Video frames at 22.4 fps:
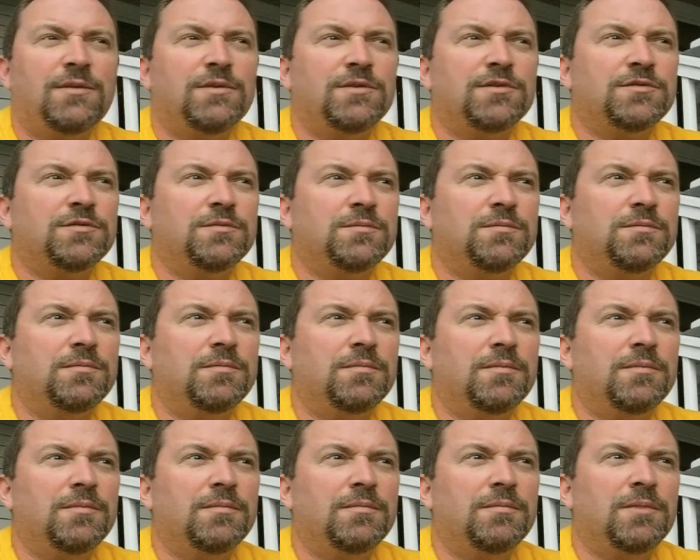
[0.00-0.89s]
was
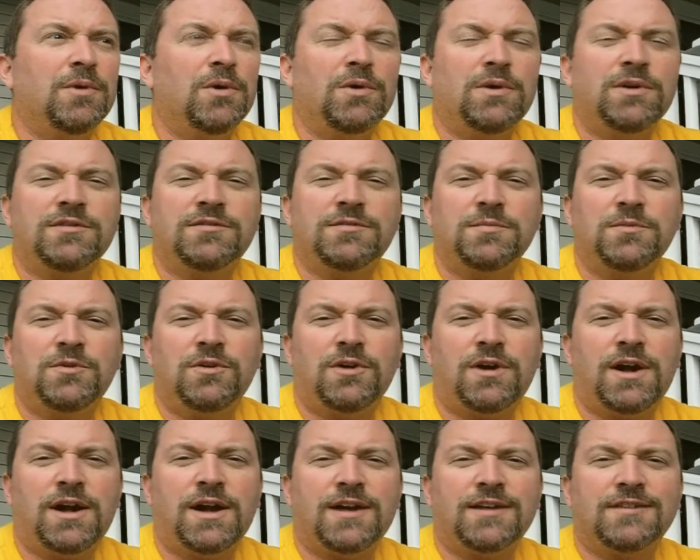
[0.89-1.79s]
mowing some
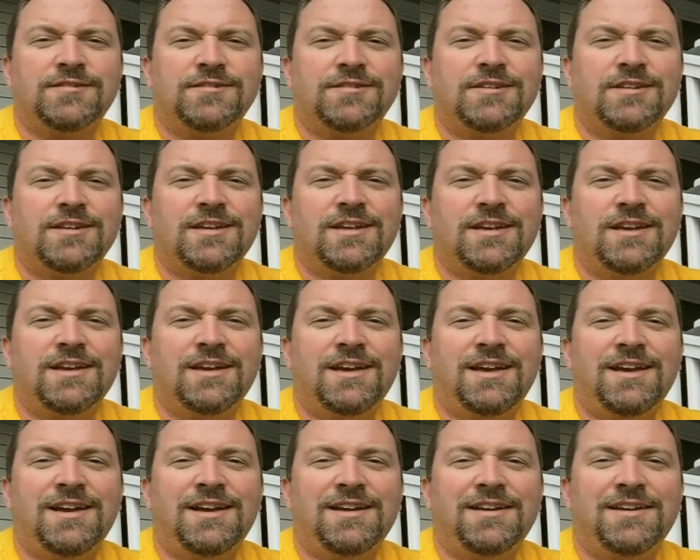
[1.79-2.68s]
grass
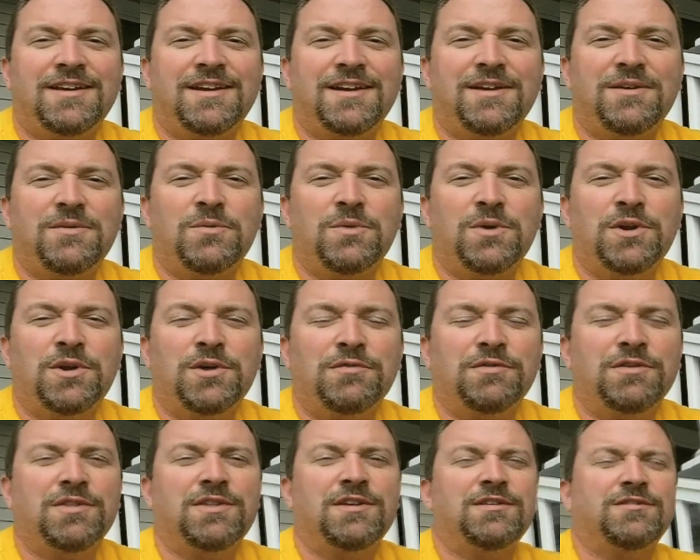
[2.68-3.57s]
and I went
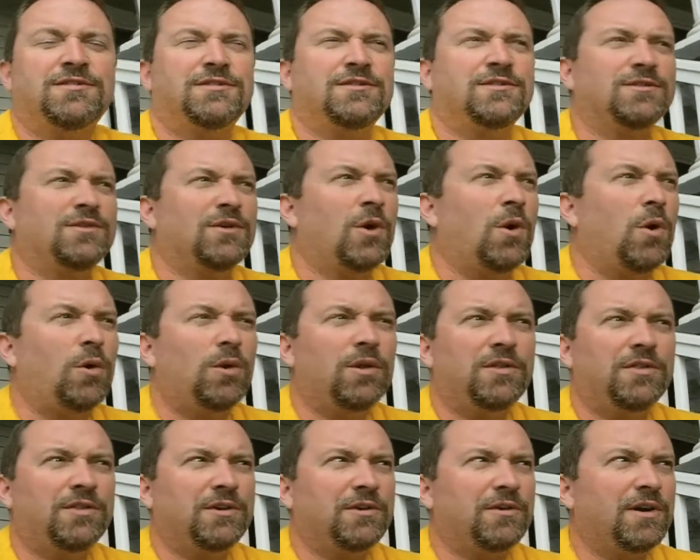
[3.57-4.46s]
over this hole
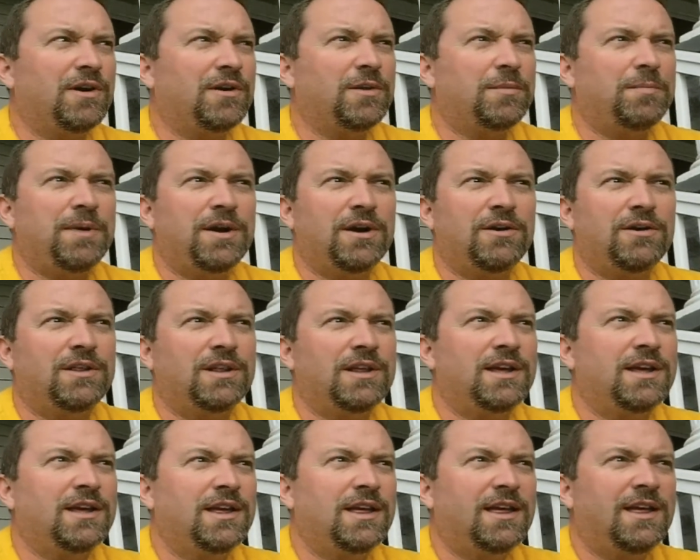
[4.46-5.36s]
in the ground
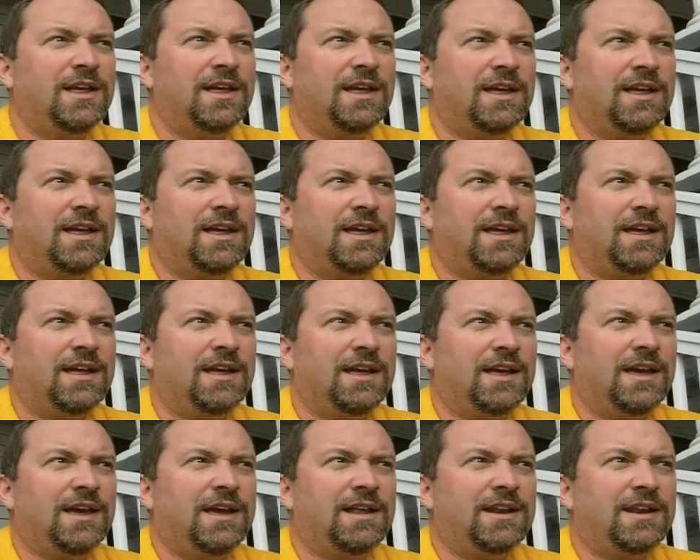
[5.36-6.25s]
apparently,
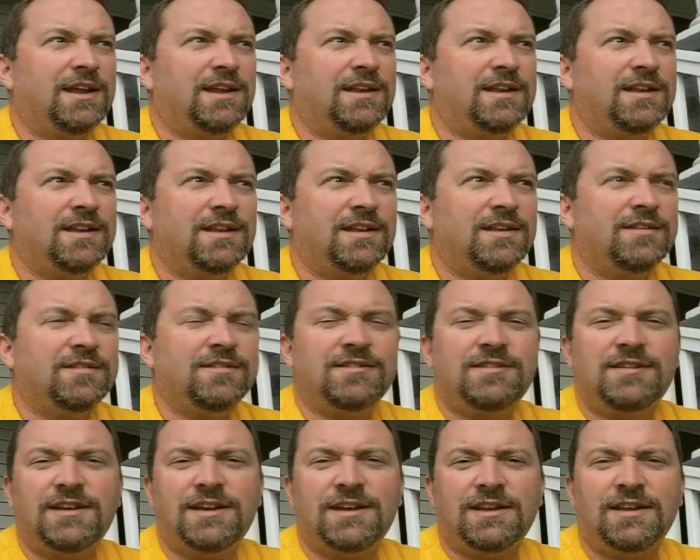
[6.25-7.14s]
and I didn't
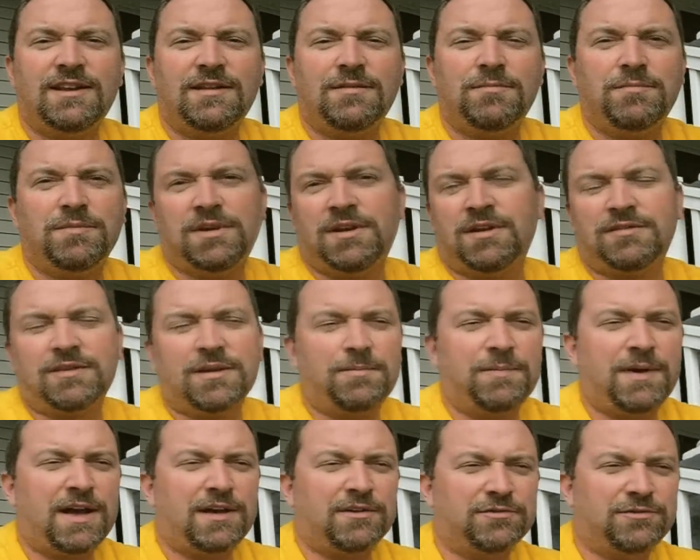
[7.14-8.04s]
see it because I
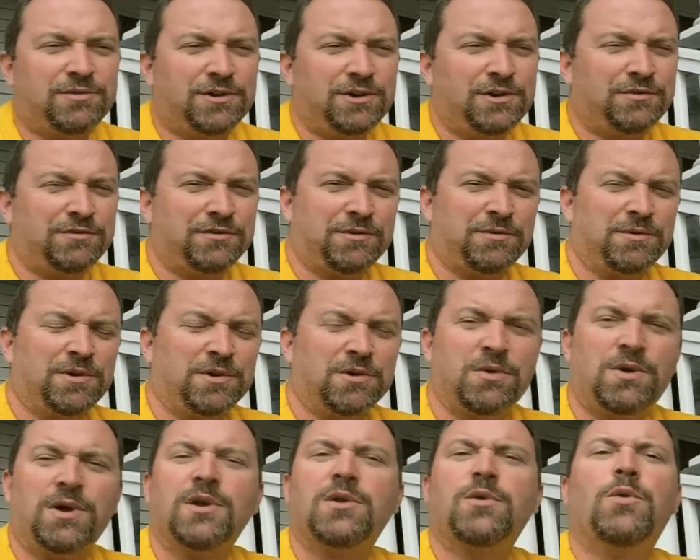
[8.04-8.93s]
passed right over it real
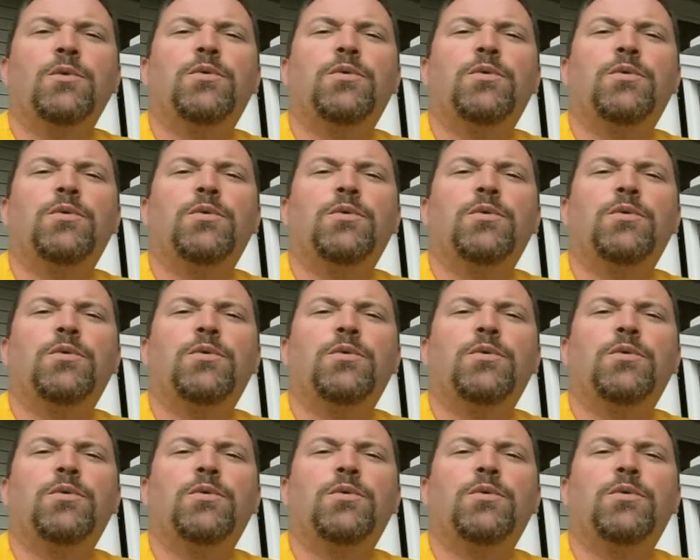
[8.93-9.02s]
quick.